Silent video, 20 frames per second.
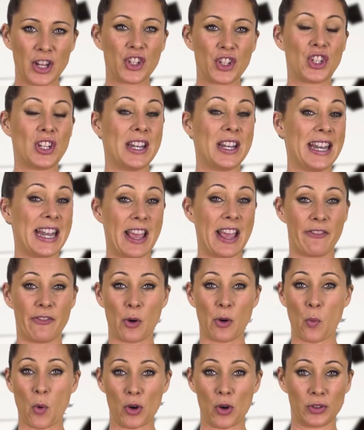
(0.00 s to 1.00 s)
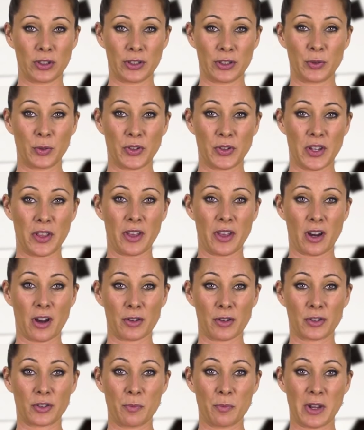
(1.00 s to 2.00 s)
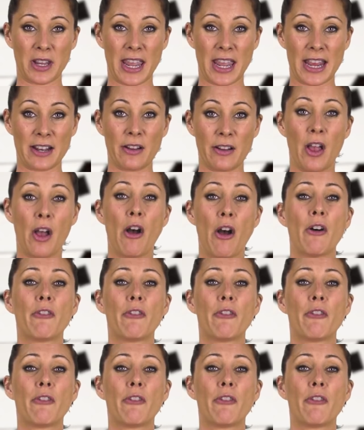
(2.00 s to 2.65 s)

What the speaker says: she never wanted to see the costume again